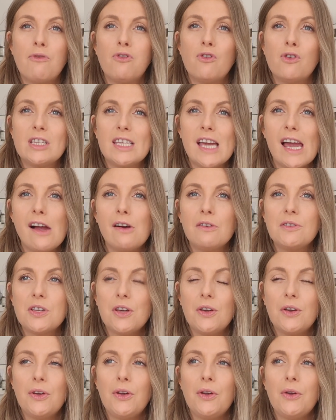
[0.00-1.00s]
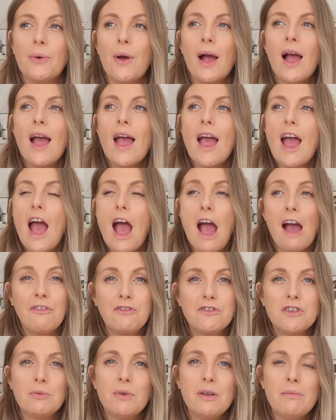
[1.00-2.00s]
for a day or two
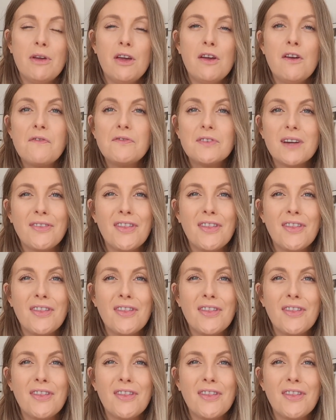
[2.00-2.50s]
after we moved.